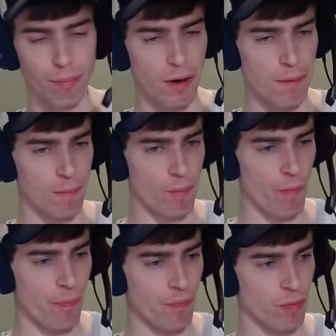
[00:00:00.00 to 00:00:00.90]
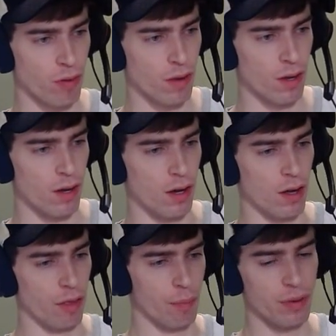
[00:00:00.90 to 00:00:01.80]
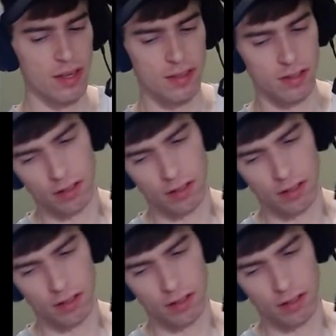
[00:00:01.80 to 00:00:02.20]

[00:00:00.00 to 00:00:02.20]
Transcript: but the place that's